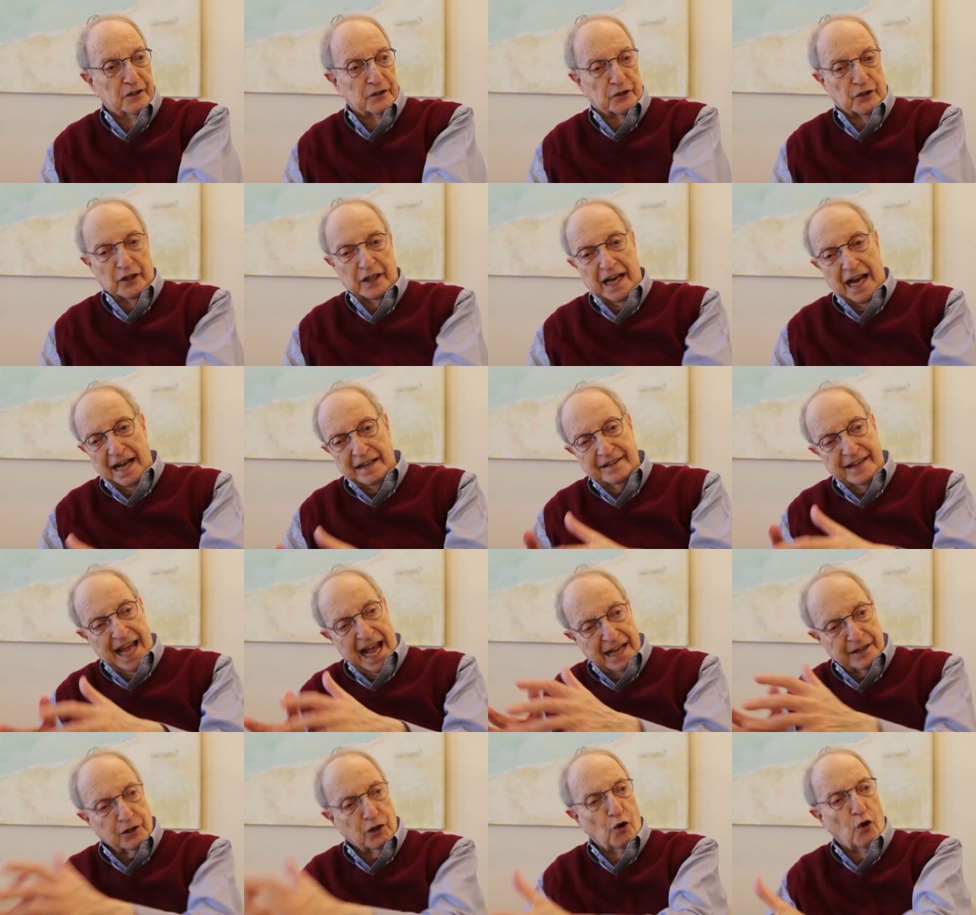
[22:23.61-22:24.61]
So I had
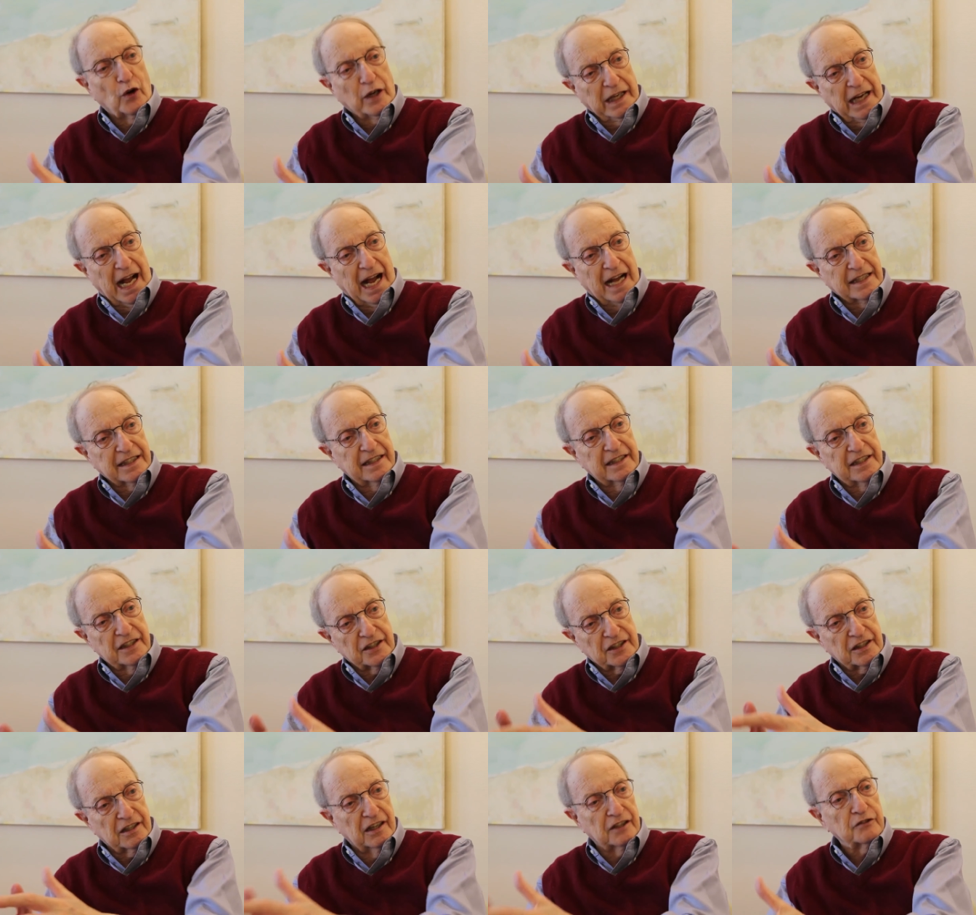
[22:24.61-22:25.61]
that going on in
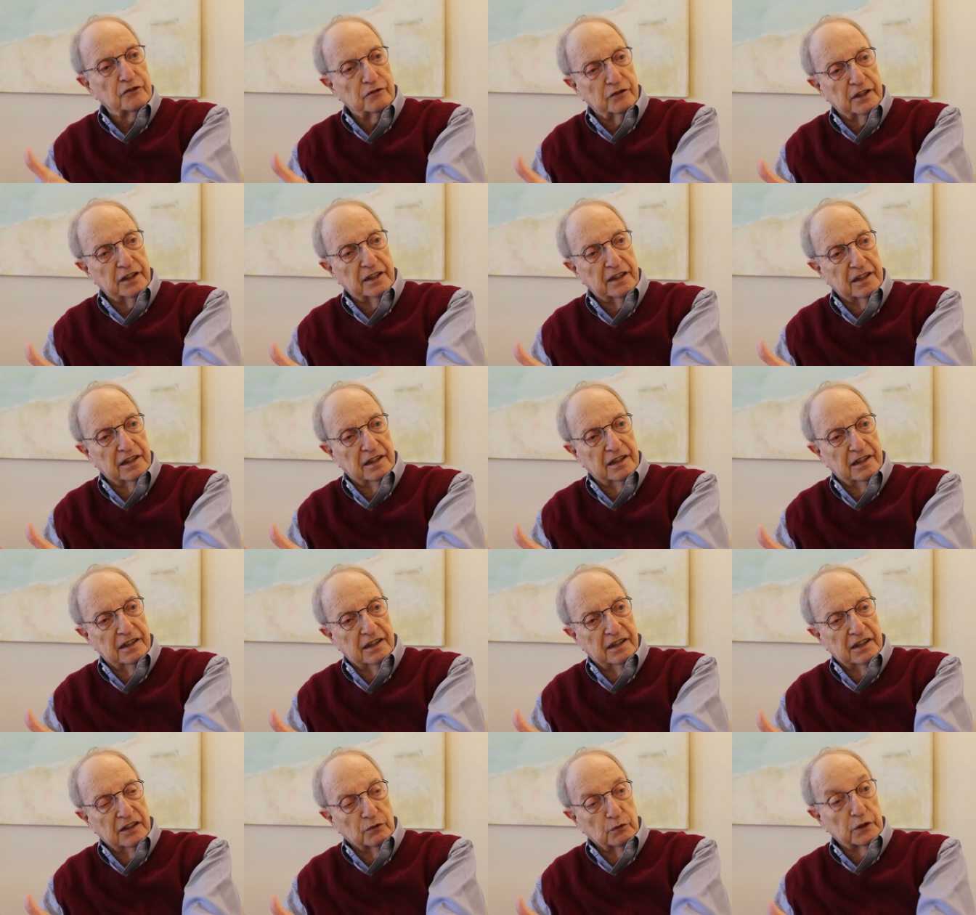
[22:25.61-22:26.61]
this country
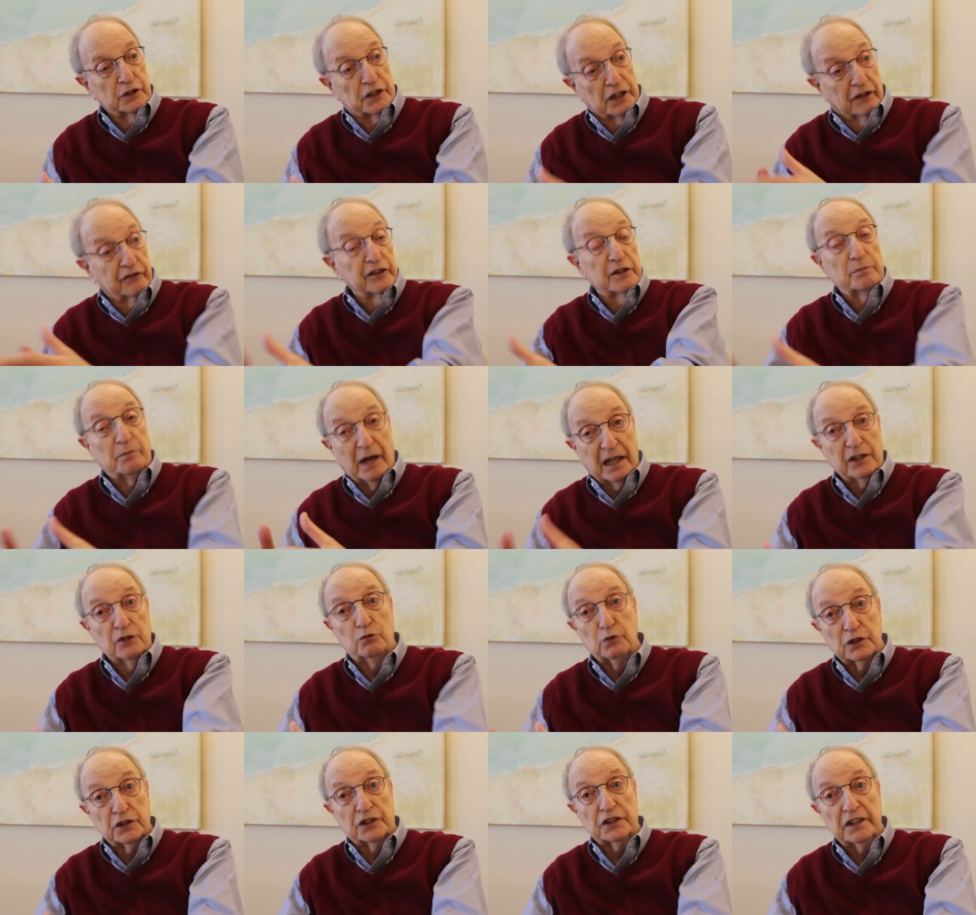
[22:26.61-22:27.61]
which everybody
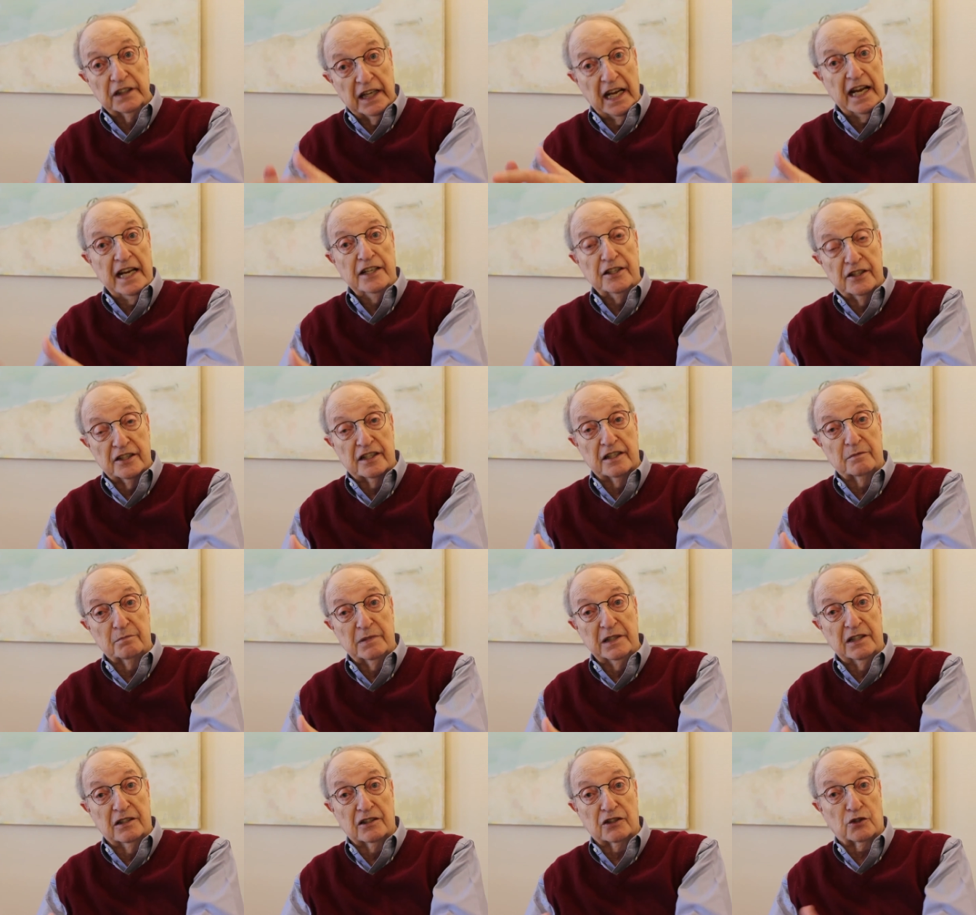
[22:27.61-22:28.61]
was engaged in
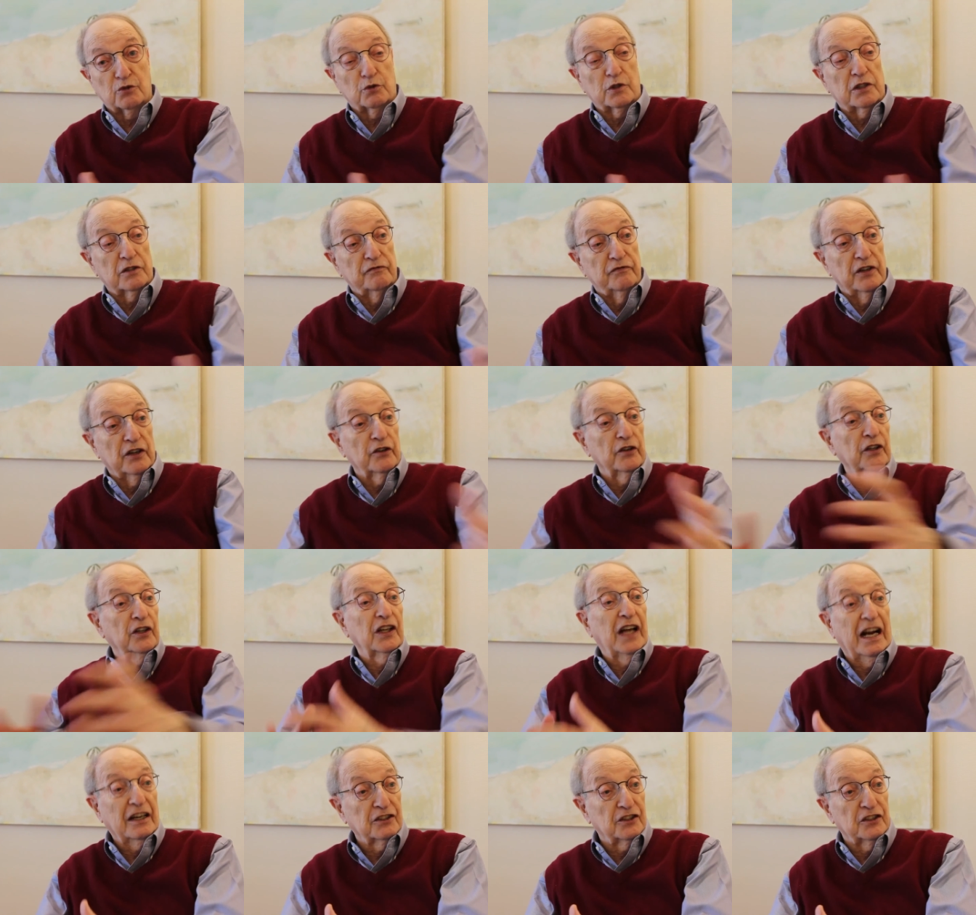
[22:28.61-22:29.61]
because it was a very
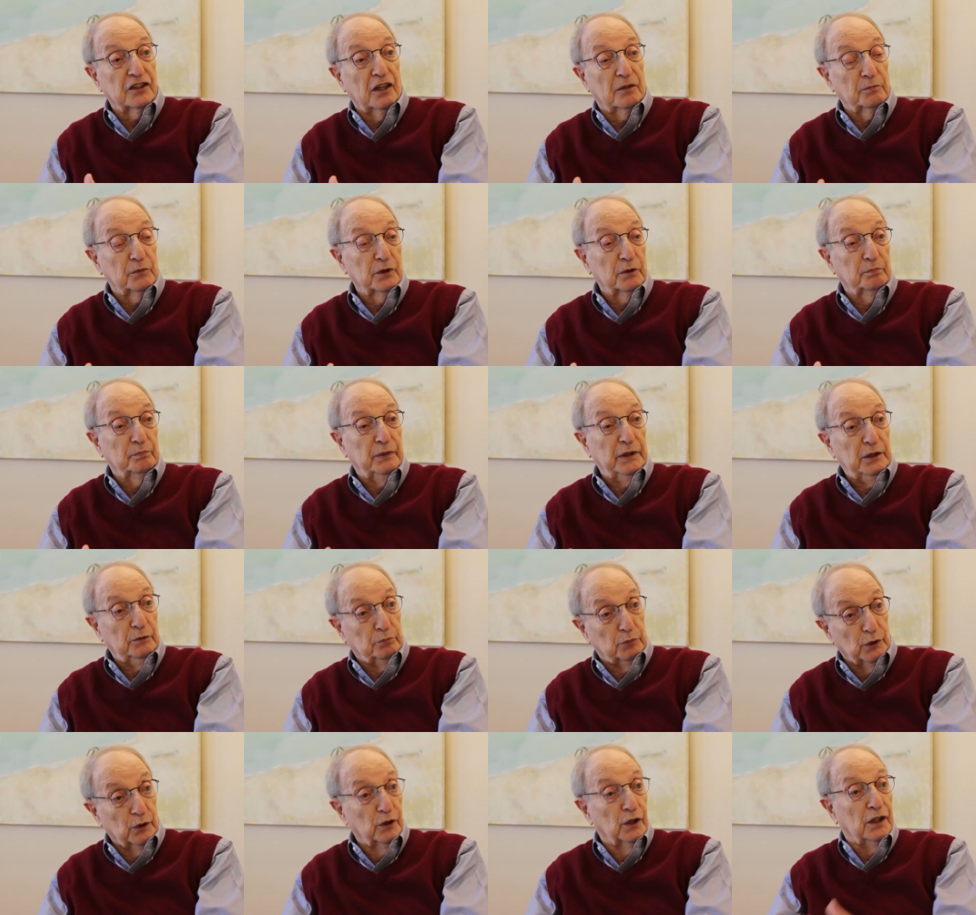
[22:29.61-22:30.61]
large number of
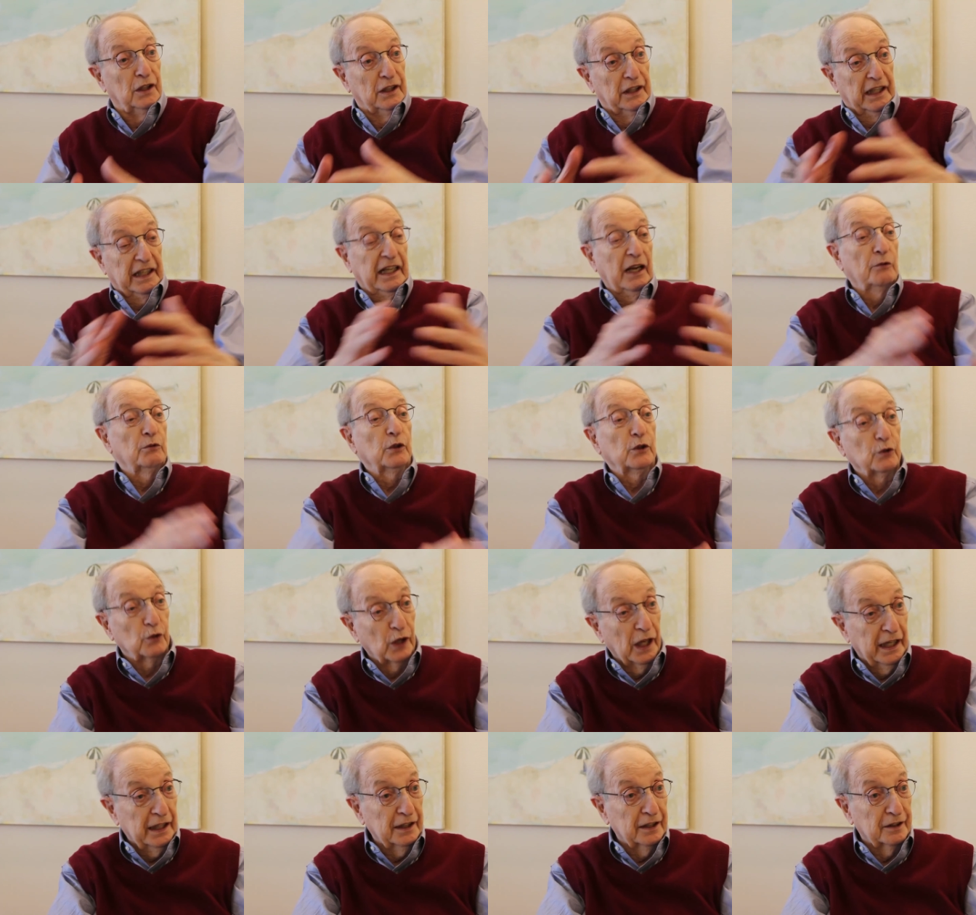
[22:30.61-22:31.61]
people and they were
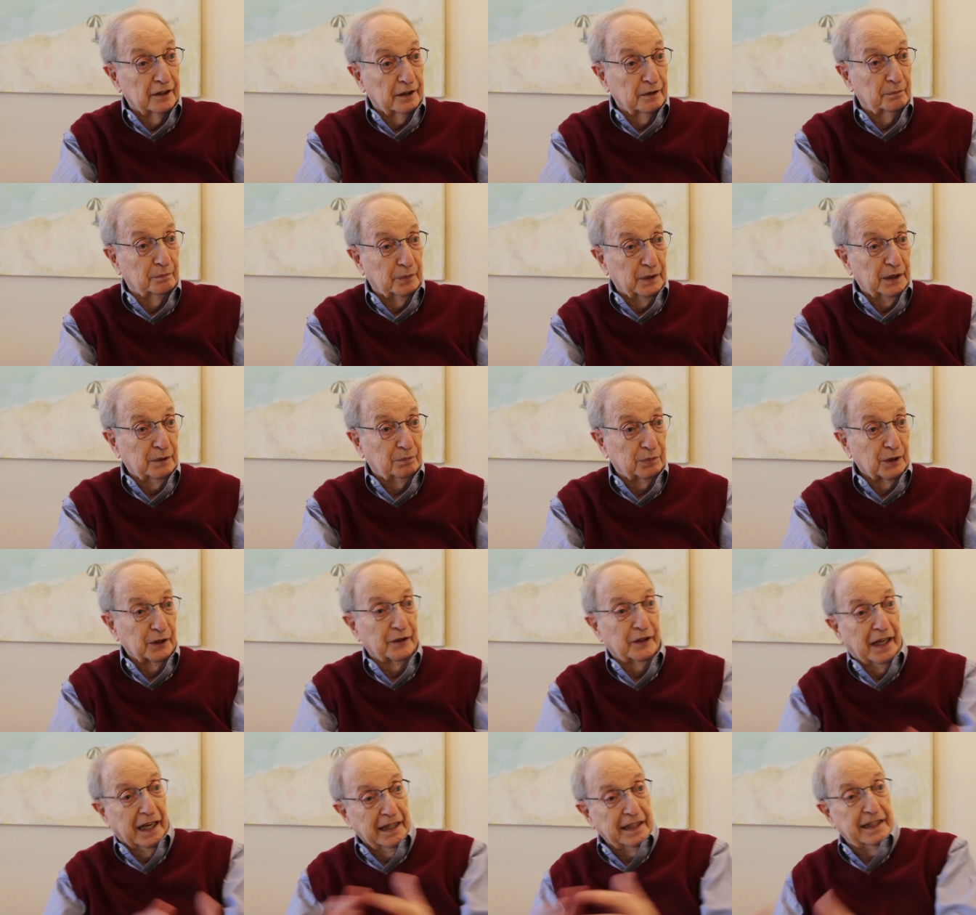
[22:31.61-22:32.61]
related to people
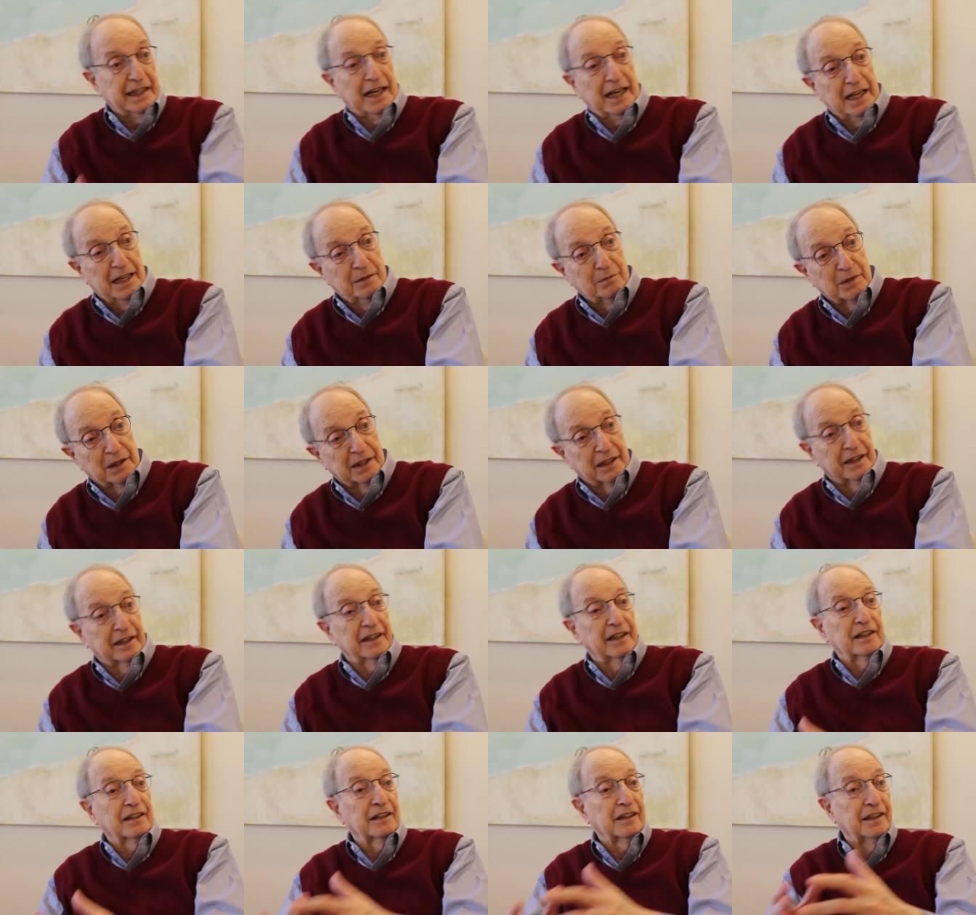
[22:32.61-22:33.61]
and they came and then
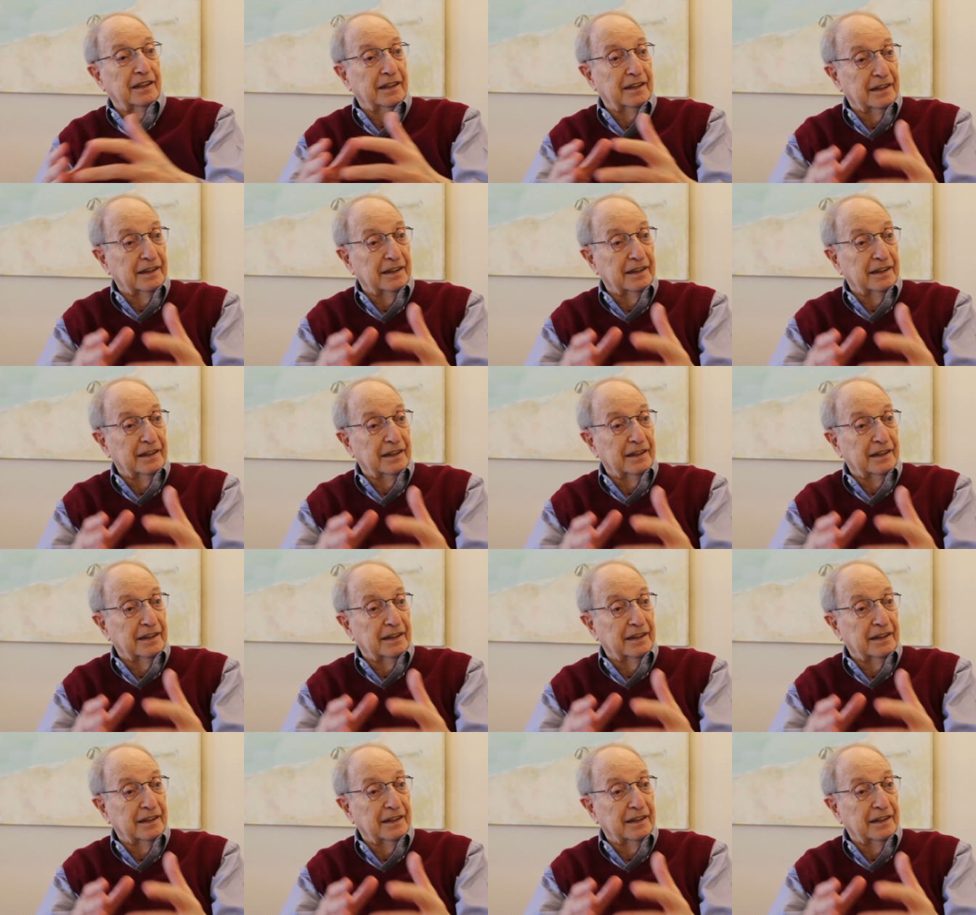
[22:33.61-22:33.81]
their